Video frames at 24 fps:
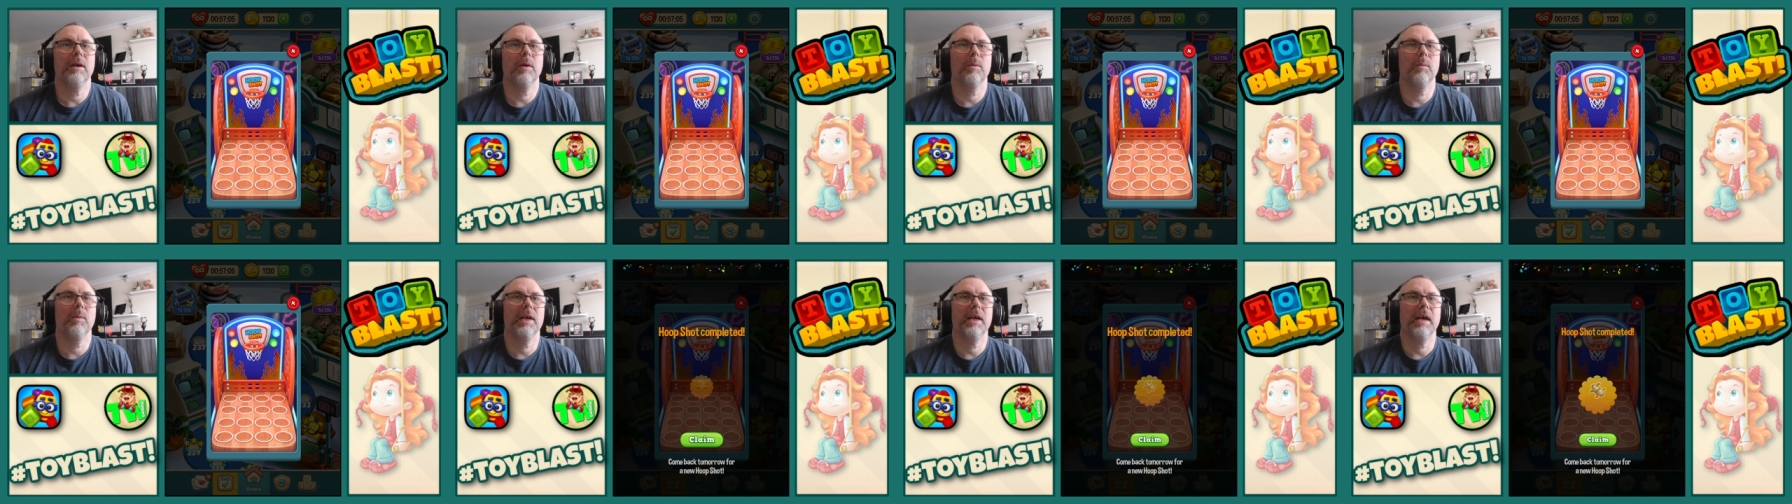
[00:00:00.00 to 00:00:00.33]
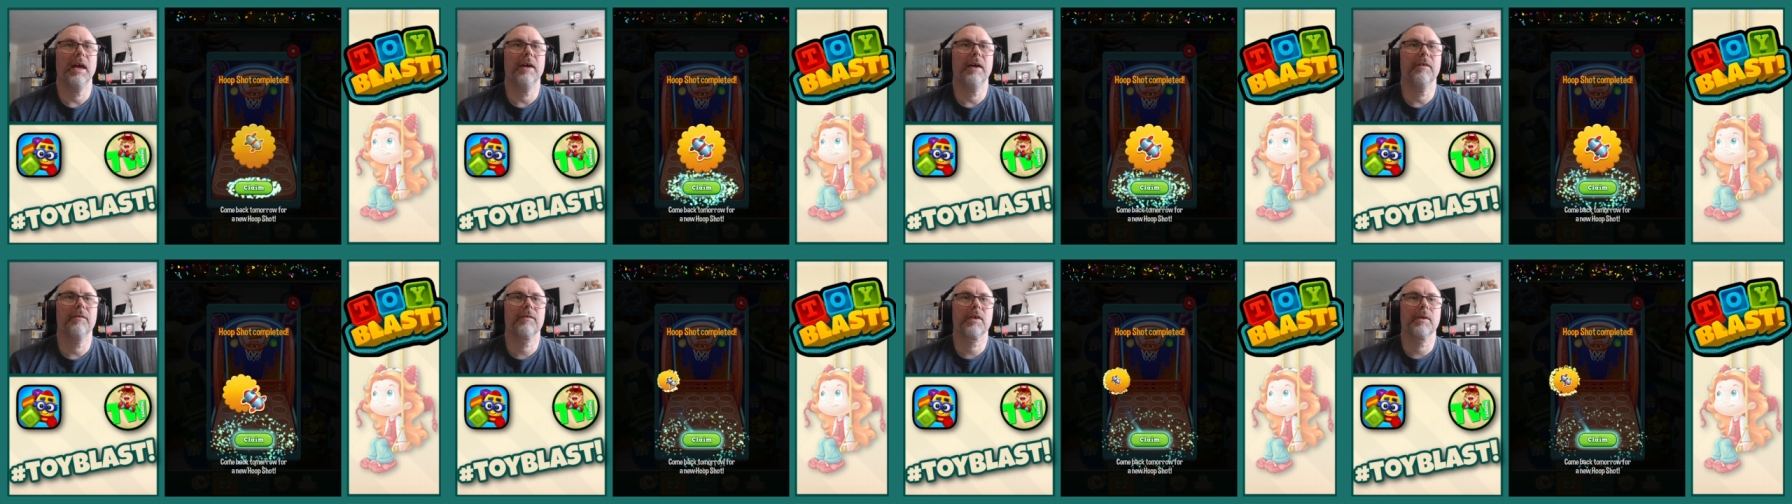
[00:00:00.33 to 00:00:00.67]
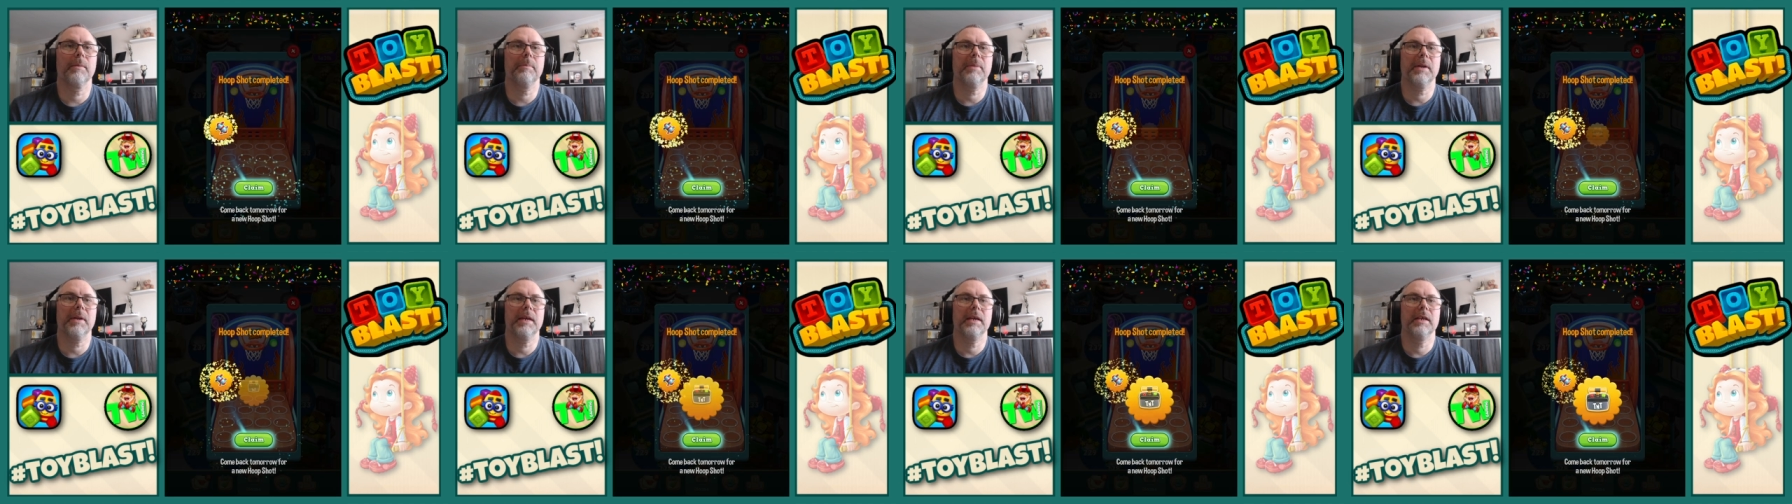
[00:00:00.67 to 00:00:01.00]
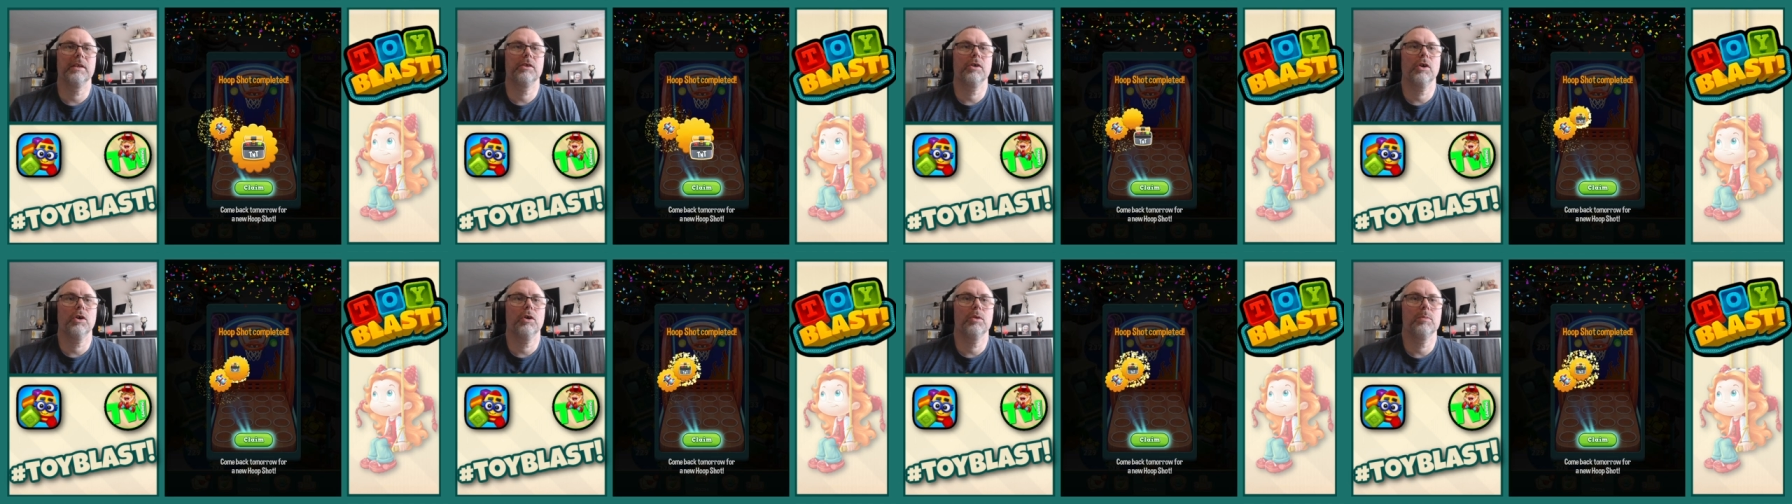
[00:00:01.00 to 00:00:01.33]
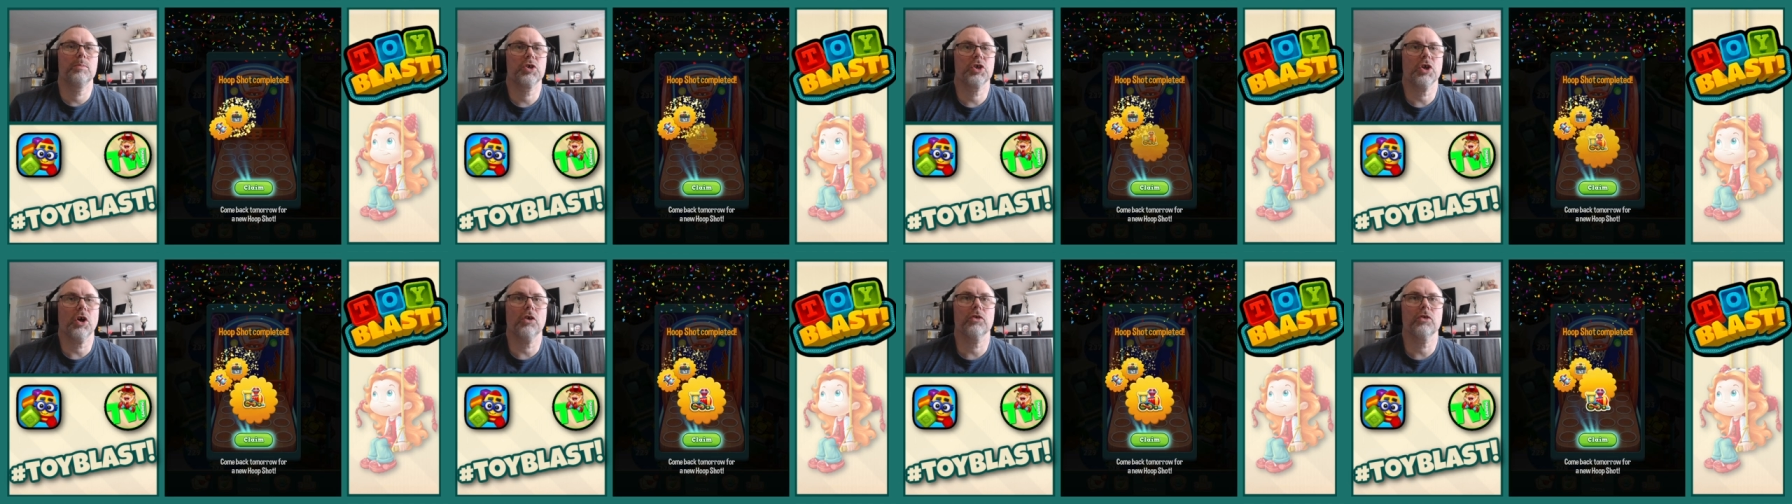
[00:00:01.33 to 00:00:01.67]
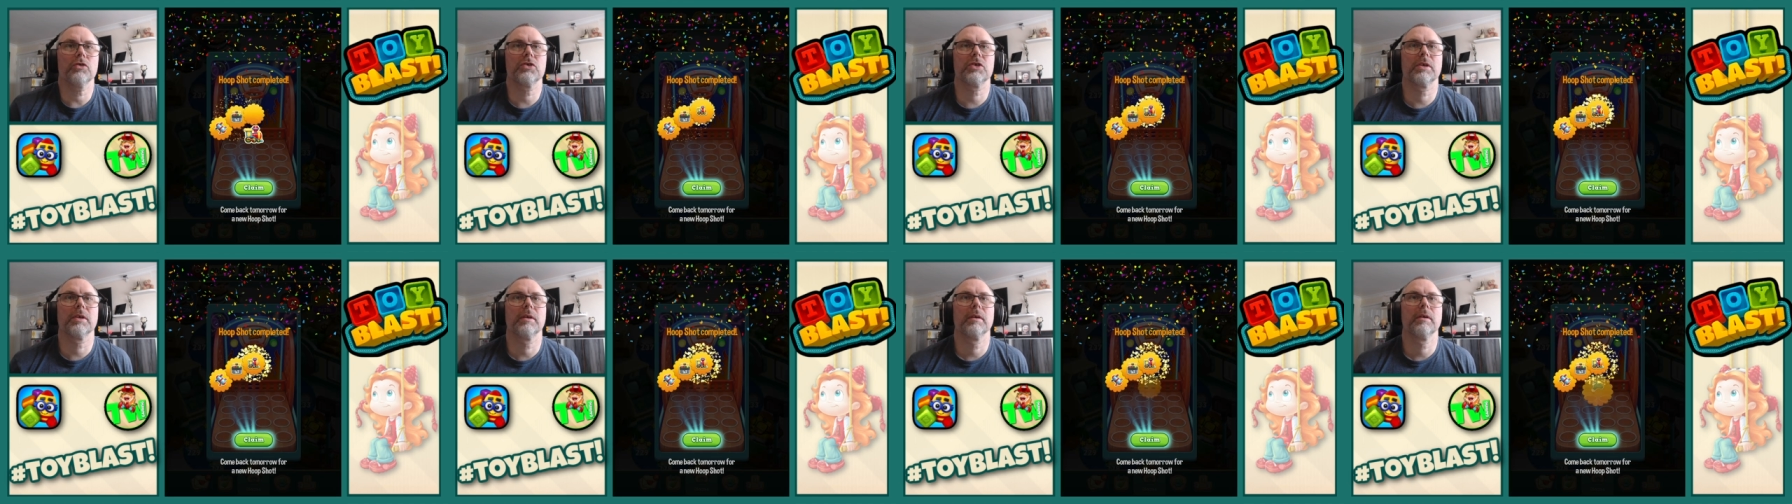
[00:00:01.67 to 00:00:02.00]
we have completed Hoop
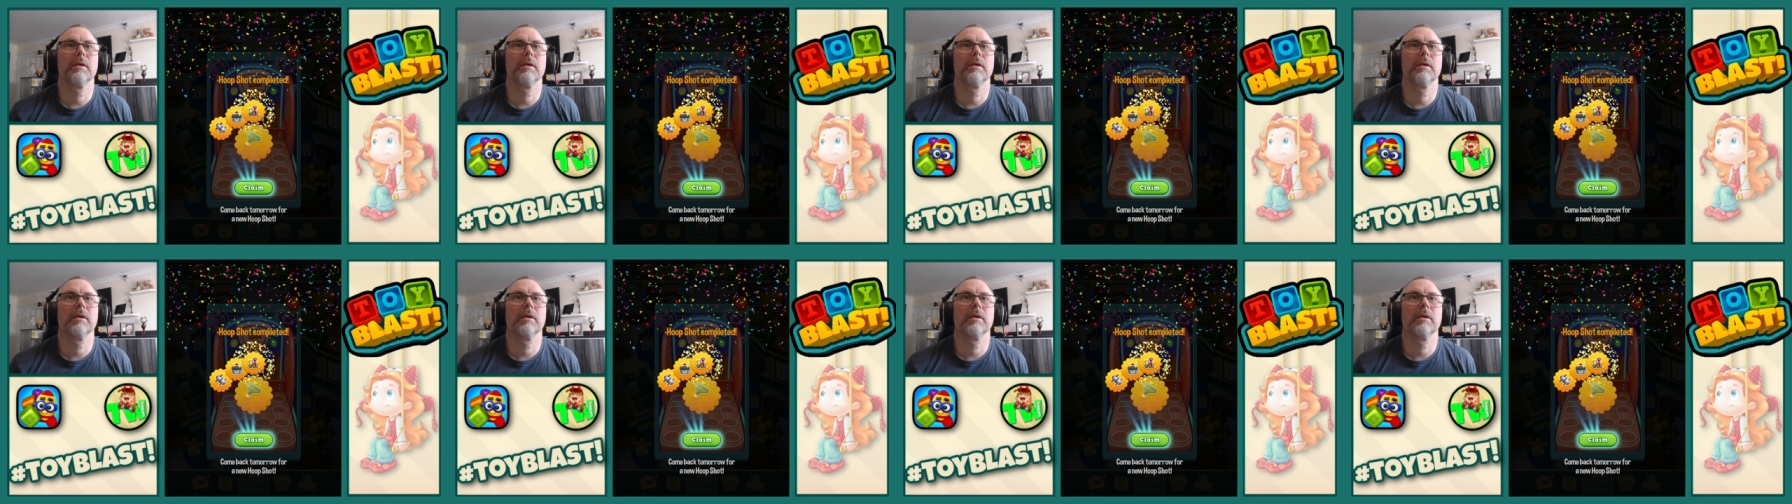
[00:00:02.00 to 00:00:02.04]
Shot.